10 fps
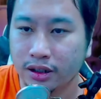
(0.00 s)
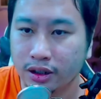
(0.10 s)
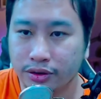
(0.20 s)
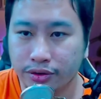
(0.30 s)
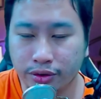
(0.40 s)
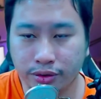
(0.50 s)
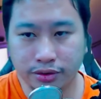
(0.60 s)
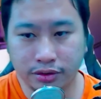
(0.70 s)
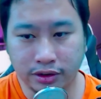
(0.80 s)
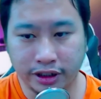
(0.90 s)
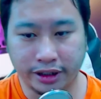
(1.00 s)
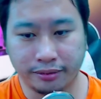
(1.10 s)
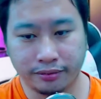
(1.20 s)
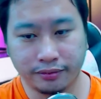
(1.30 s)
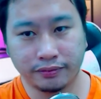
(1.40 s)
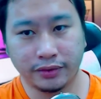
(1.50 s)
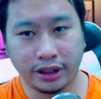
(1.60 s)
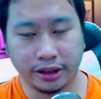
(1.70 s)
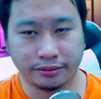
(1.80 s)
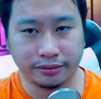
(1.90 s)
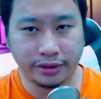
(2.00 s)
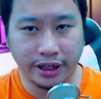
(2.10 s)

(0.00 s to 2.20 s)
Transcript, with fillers: do um um